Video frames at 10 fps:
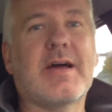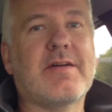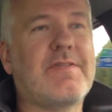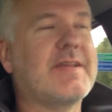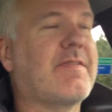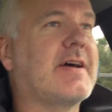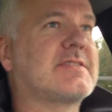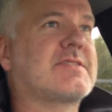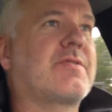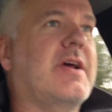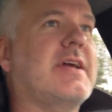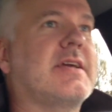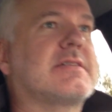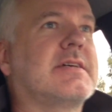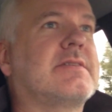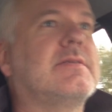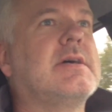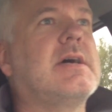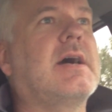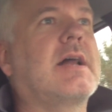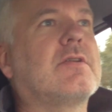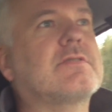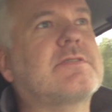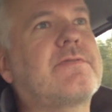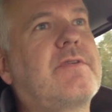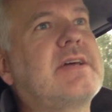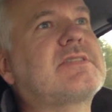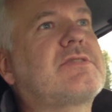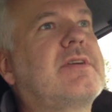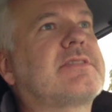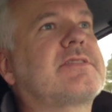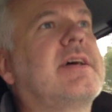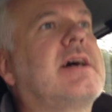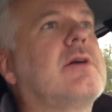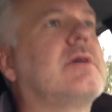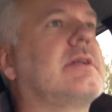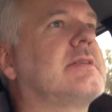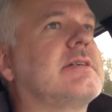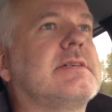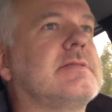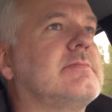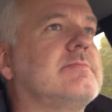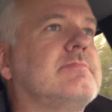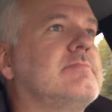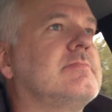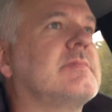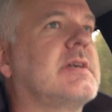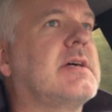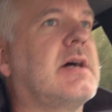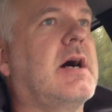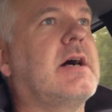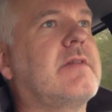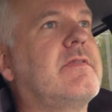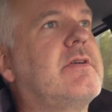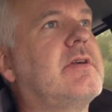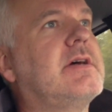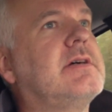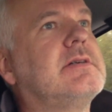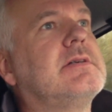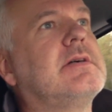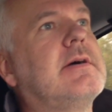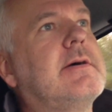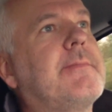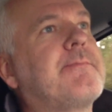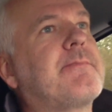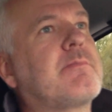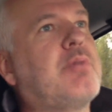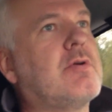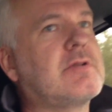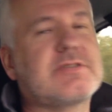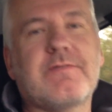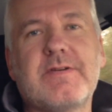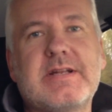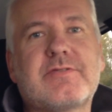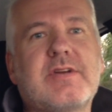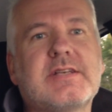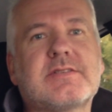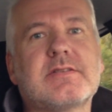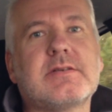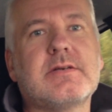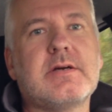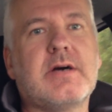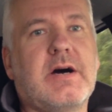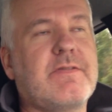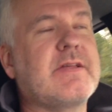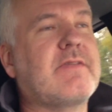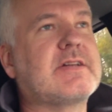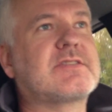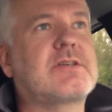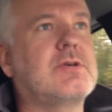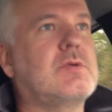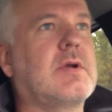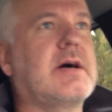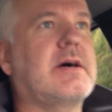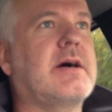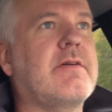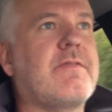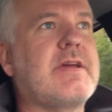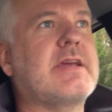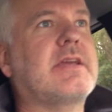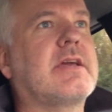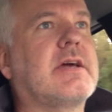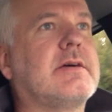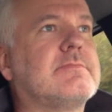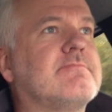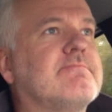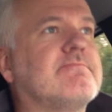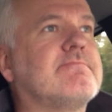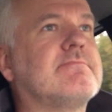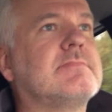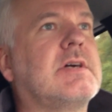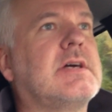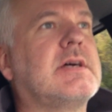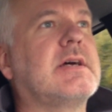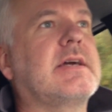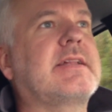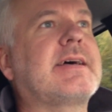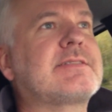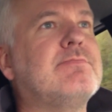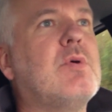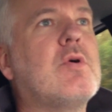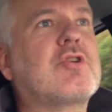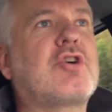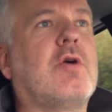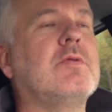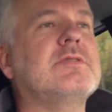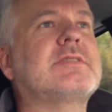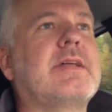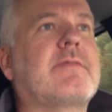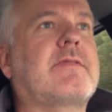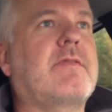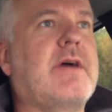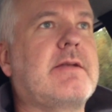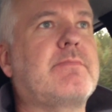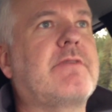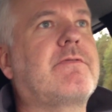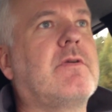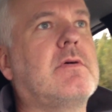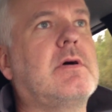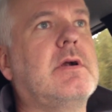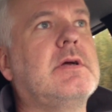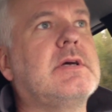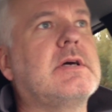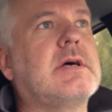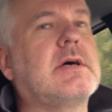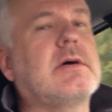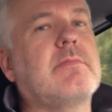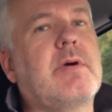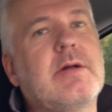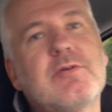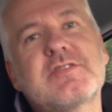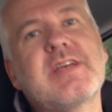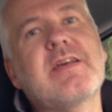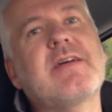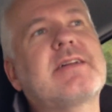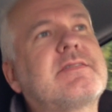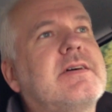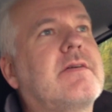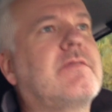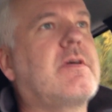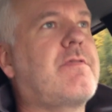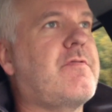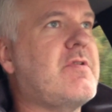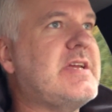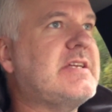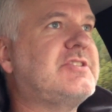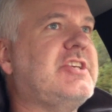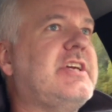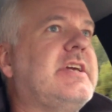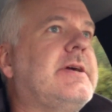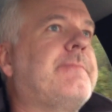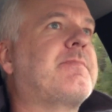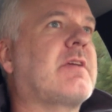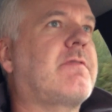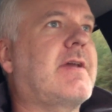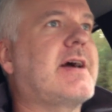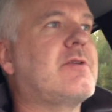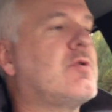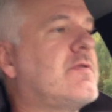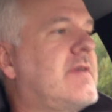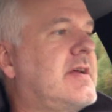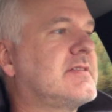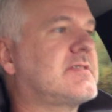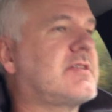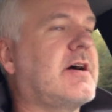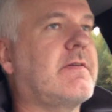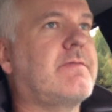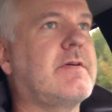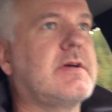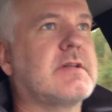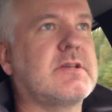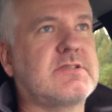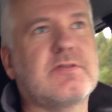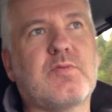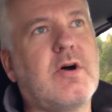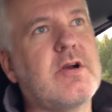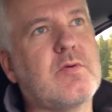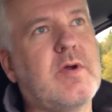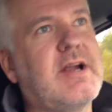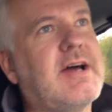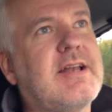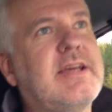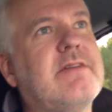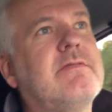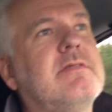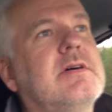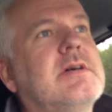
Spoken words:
I think that's great. And a lot of restaurants now and other points of interest. I think that's cool. I think it has more content than before. But I must say that the 3G flyover and stuff doesn't work where I live.